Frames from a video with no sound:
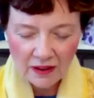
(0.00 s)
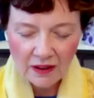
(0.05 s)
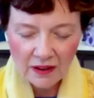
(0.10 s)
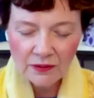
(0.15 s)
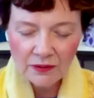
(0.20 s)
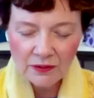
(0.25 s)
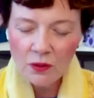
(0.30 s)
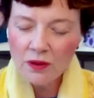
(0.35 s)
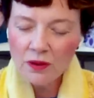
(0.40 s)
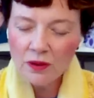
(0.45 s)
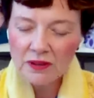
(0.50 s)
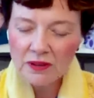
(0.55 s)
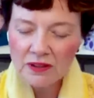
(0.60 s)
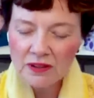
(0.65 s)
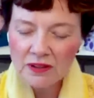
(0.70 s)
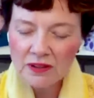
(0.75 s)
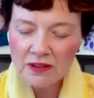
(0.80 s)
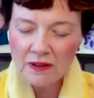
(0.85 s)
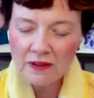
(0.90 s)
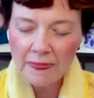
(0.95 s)
Of
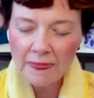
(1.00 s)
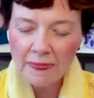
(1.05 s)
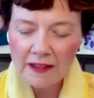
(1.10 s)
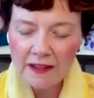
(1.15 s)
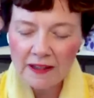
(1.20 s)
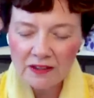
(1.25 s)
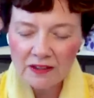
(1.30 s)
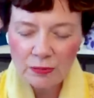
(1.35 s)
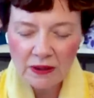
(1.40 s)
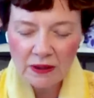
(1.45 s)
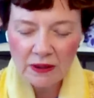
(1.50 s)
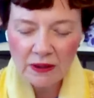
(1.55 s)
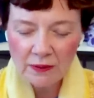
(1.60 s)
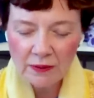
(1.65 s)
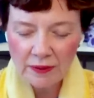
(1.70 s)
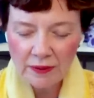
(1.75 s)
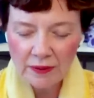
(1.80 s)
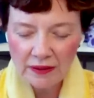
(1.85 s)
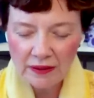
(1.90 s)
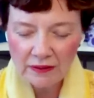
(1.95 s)
course, the
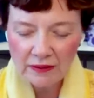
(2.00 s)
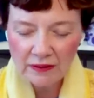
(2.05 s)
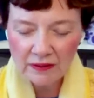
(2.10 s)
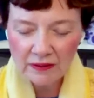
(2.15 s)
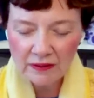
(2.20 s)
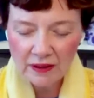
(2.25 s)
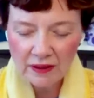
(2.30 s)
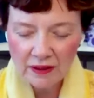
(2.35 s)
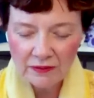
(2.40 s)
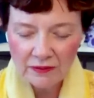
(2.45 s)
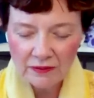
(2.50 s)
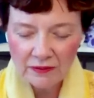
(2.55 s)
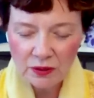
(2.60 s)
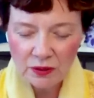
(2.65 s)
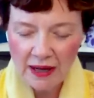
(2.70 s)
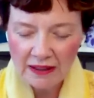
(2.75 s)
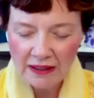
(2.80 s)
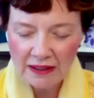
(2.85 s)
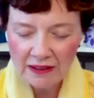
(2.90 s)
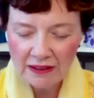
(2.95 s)
experiment of
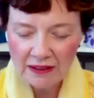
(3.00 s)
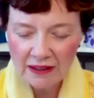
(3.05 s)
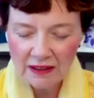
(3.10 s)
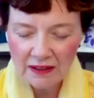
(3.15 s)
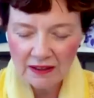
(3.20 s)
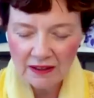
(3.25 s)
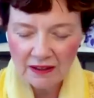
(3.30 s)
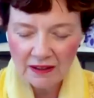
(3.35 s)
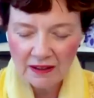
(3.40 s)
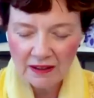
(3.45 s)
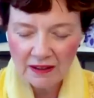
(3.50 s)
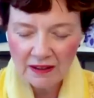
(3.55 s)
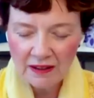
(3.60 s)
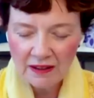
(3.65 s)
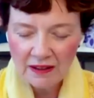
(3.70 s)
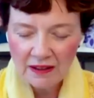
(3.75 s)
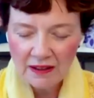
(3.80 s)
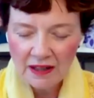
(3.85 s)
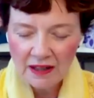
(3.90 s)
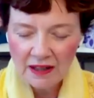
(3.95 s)
duality
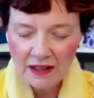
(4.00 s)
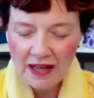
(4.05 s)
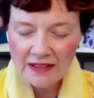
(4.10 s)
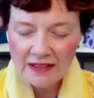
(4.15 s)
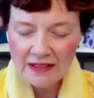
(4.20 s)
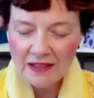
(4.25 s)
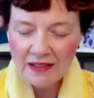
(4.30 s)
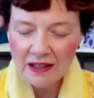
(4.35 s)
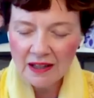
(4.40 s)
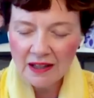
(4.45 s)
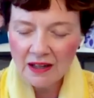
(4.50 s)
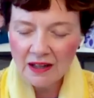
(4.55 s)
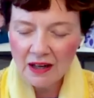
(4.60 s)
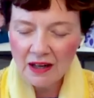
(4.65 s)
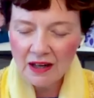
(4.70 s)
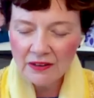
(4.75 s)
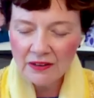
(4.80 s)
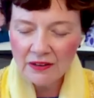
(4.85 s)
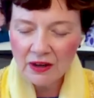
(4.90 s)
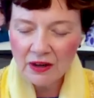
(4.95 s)
has not
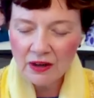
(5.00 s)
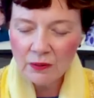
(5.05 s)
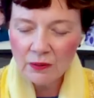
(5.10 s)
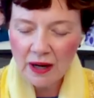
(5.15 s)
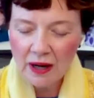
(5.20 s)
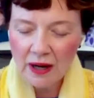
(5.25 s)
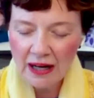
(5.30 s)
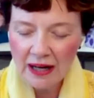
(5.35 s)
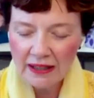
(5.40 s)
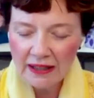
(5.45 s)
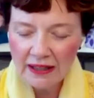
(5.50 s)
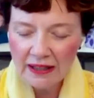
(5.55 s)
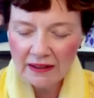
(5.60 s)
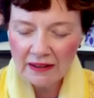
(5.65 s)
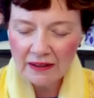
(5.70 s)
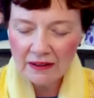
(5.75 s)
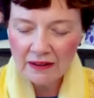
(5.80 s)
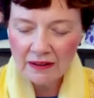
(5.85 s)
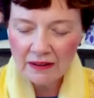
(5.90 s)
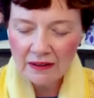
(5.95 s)
gone awry.
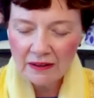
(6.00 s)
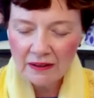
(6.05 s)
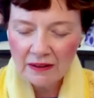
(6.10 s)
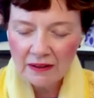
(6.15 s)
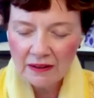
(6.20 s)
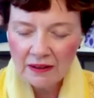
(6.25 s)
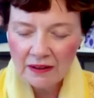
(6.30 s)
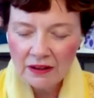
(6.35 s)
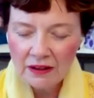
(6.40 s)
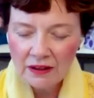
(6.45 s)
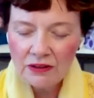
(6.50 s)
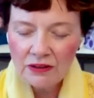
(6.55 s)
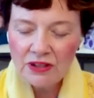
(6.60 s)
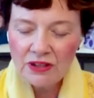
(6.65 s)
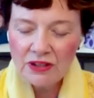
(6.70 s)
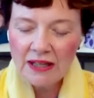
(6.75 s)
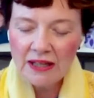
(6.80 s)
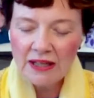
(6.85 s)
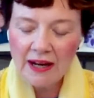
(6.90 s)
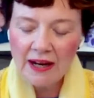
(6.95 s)
You
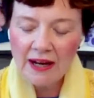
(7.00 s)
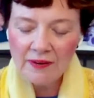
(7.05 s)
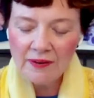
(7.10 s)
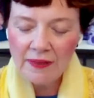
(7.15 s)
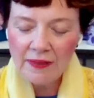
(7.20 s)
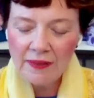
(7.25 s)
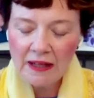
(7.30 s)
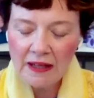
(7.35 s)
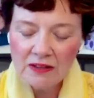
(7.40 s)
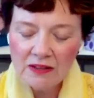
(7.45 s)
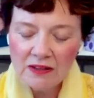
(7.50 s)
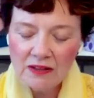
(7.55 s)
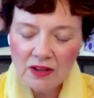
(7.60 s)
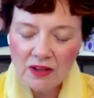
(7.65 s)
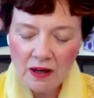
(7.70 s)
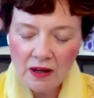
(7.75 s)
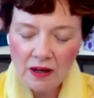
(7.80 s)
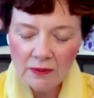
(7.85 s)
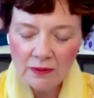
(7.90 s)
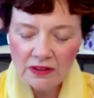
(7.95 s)
see, everything is
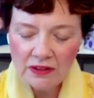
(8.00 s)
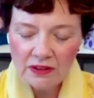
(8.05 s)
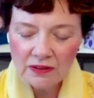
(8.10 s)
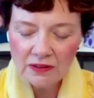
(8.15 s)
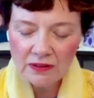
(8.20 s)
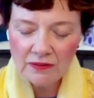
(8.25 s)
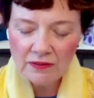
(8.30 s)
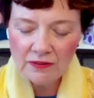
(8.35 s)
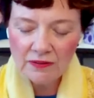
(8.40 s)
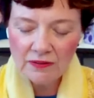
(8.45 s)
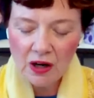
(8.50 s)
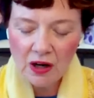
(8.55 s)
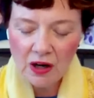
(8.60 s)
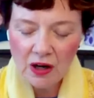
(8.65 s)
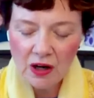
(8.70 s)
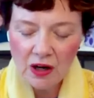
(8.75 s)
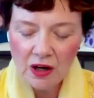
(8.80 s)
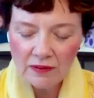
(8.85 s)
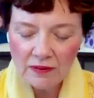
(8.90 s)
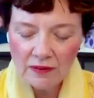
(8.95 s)
always
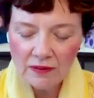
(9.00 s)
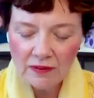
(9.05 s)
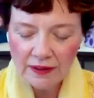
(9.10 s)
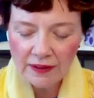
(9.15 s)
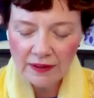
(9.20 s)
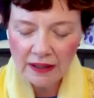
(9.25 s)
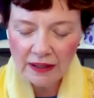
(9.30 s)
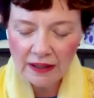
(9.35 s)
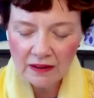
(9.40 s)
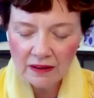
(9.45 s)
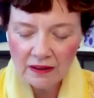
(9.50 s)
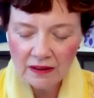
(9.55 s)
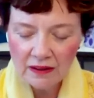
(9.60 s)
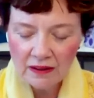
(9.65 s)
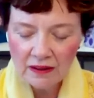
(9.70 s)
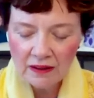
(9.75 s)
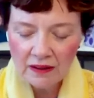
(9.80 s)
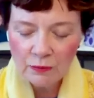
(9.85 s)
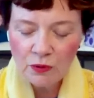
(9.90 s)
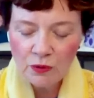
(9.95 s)
evolving,
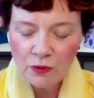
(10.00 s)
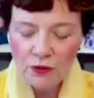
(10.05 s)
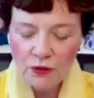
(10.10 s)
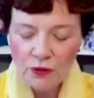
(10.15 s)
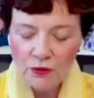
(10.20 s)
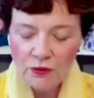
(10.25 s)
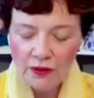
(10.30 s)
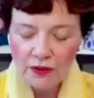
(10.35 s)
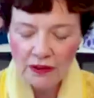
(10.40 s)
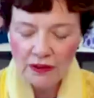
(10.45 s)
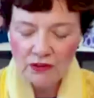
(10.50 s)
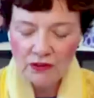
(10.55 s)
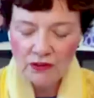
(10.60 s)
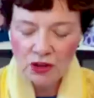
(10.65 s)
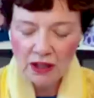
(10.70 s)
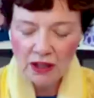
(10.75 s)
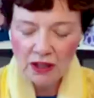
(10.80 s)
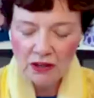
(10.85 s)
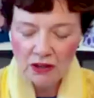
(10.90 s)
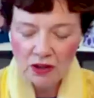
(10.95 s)

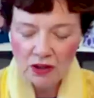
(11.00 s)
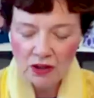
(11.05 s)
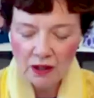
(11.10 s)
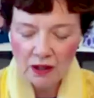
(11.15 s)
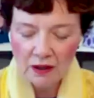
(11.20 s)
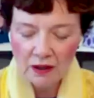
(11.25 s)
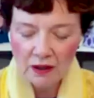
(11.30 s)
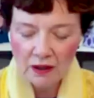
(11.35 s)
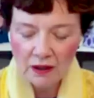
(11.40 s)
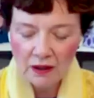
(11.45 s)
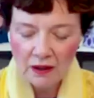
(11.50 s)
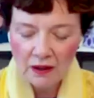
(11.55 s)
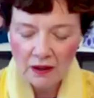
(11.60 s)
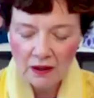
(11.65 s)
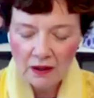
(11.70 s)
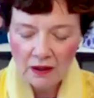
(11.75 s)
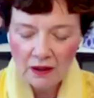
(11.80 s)
moving, changing.